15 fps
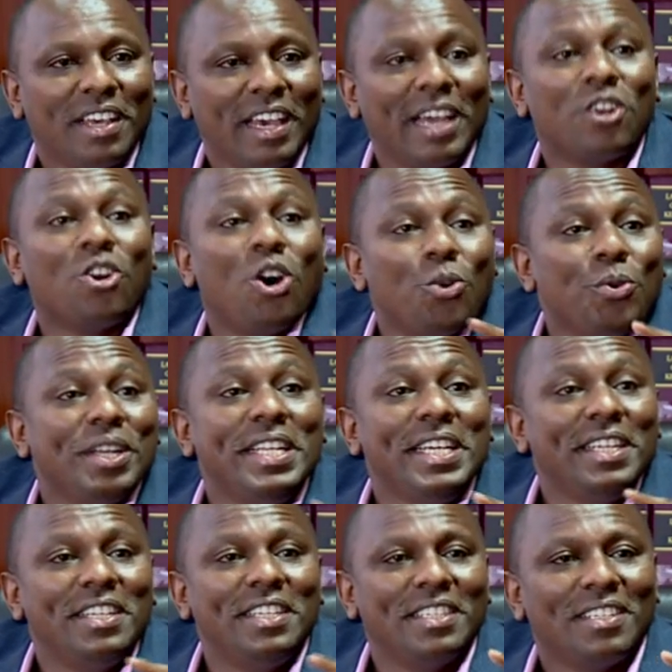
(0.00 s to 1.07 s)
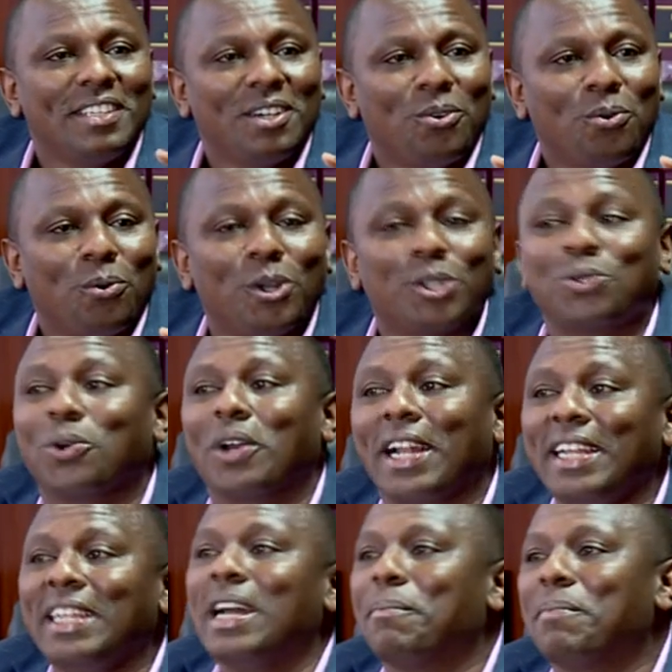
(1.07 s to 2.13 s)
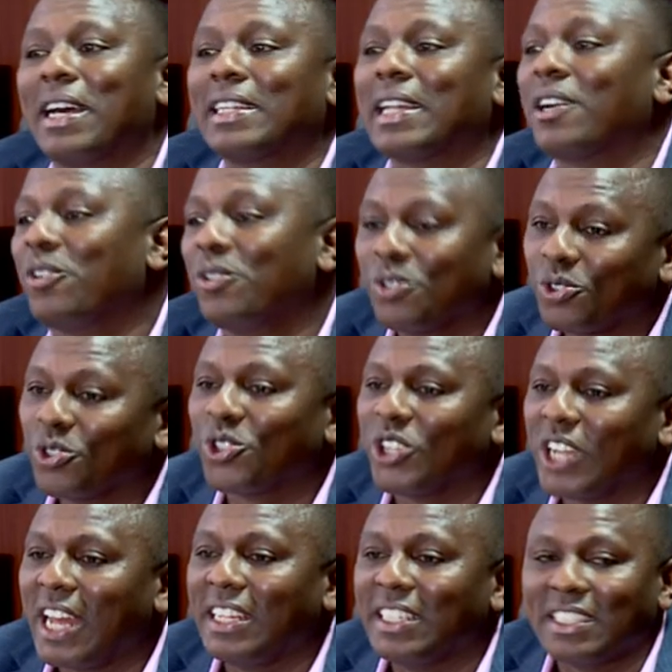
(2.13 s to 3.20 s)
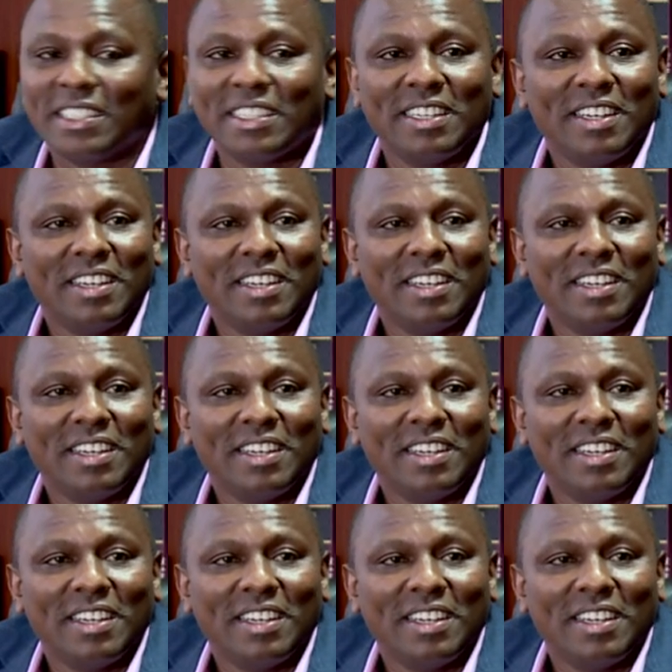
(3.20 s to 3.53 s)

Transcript: And all we did was to clean up that unconstitutionality.